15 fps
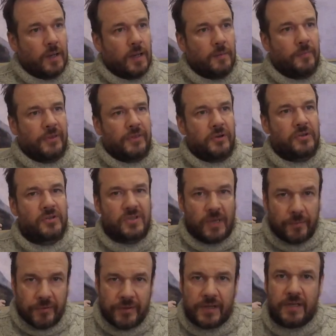But there's
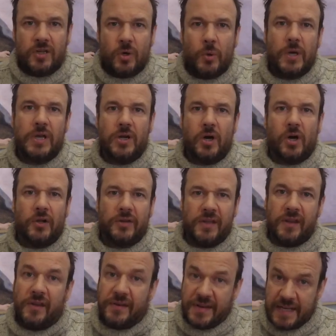something going on in
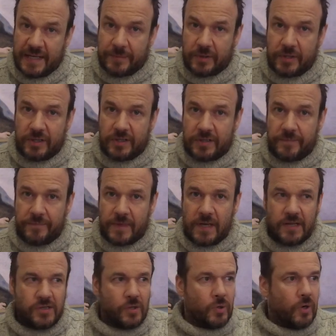the name God.
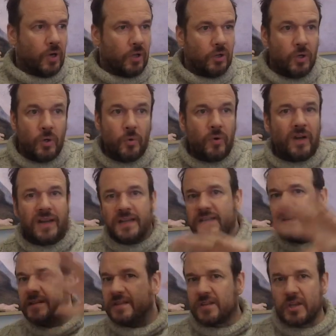So although
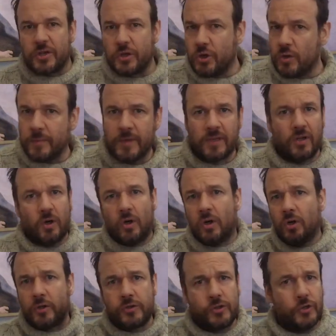religion is a human,
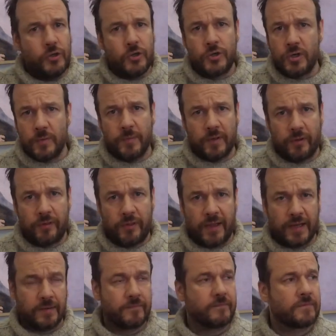all too human
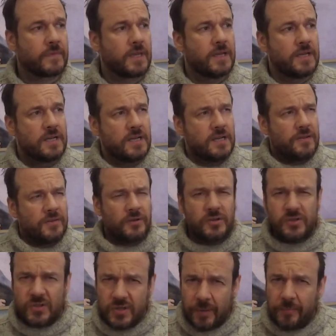thing, there's
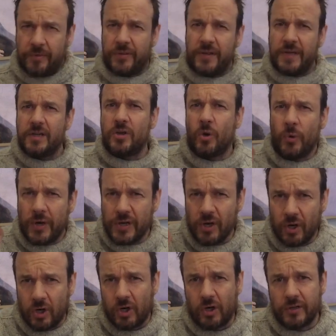something going
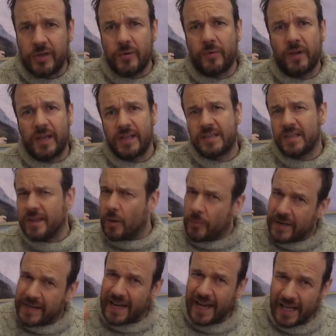on in religion that we
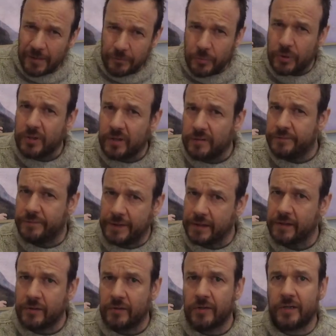can't put our
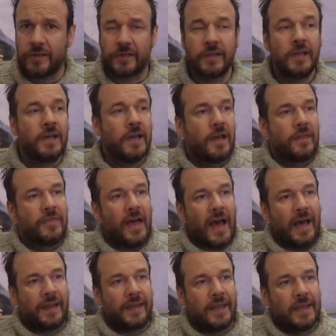finger on
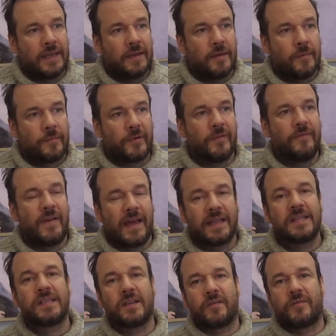that
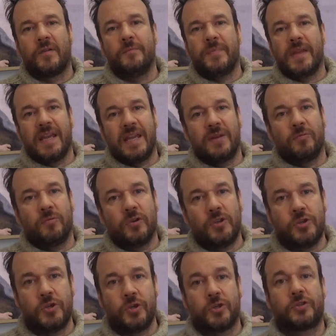prevents it from being
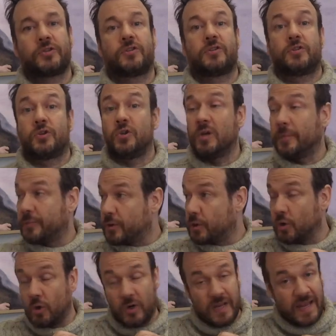reduced to a
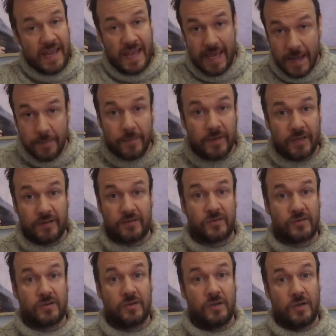purely
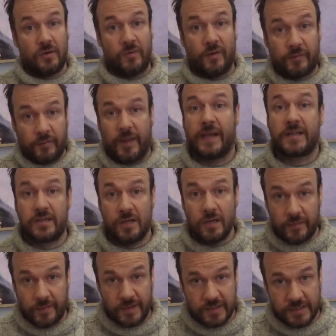immanent reflection
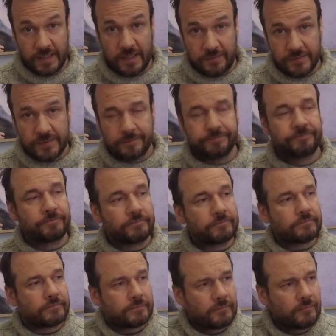of ourselves.
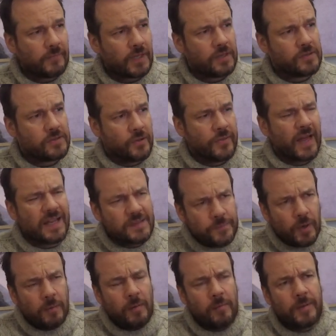So that's
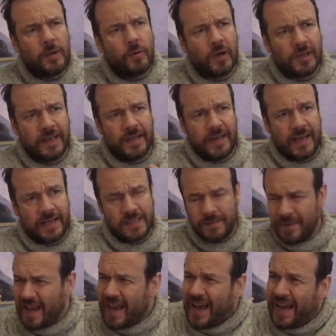probably what connects
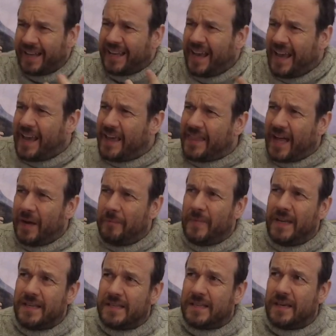them. And that
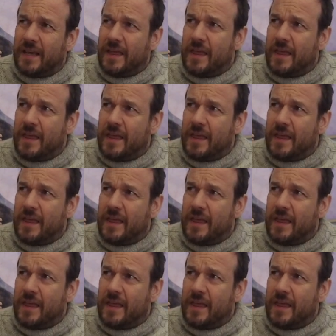means